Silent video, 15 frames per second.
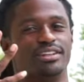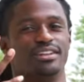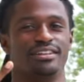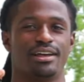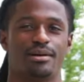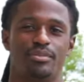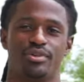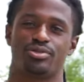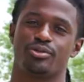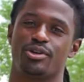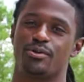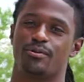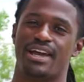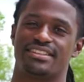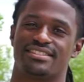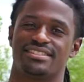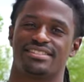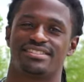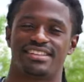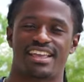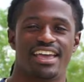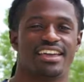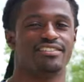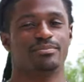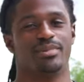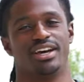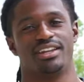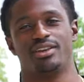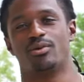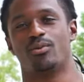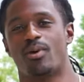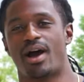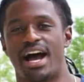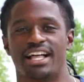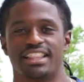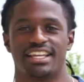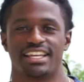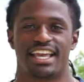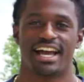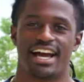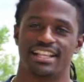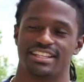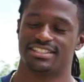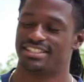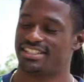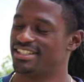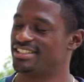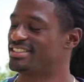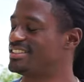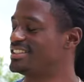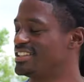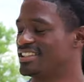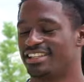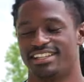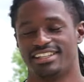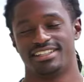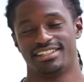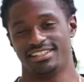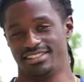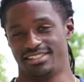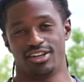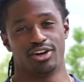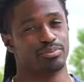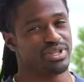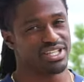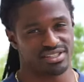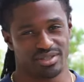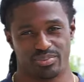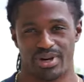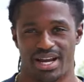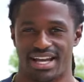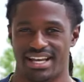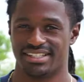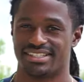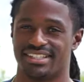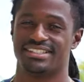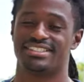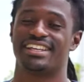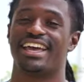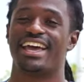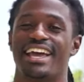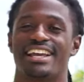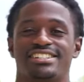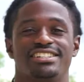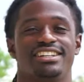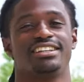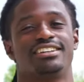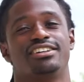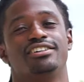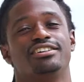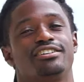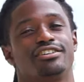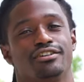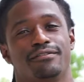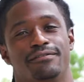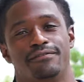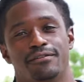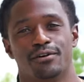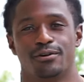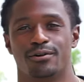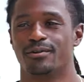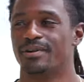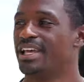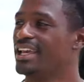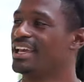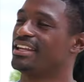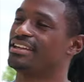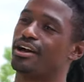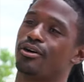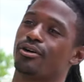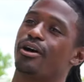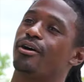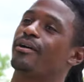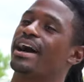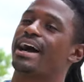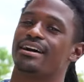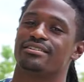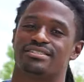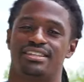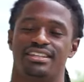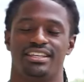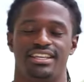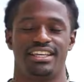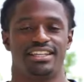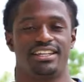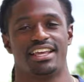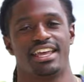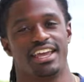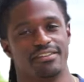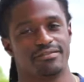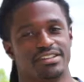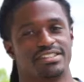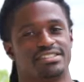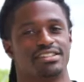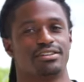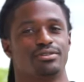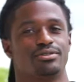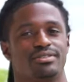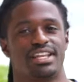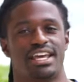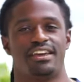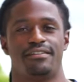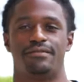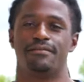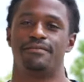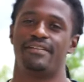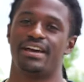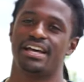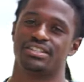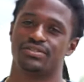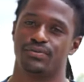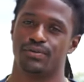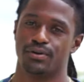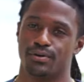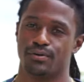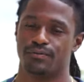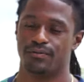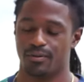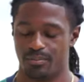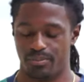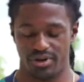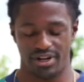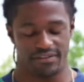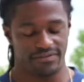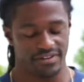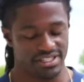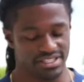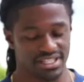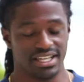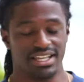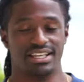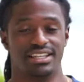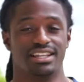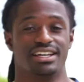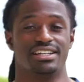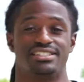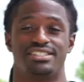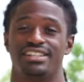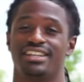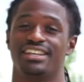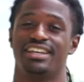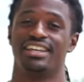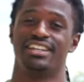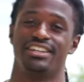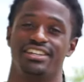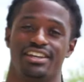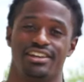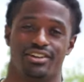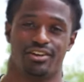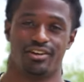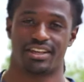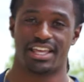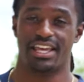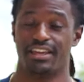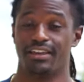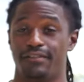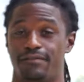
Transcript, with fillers: The number three way to save money while in college is to, it's gonna be a surprise, is to actually cook your food, and don't go out to eat every single day for fast food, for breakfast, lunch, and dinner, okay?